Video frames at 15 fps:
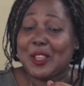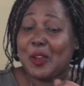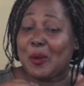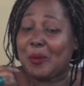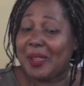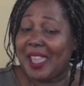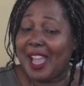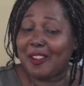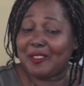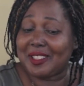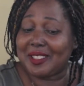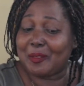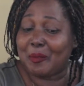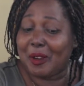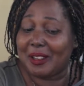So we have to
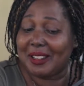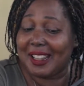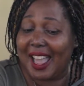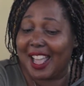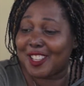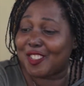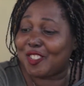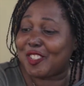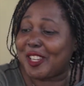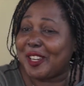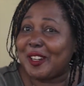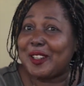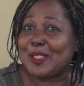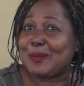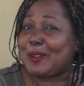one last
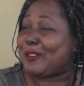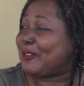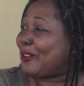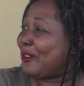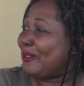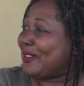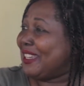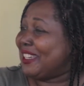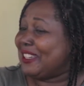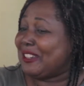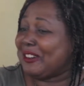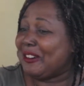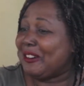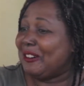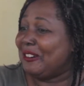cheers before we
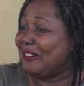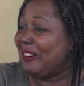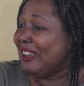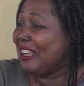go.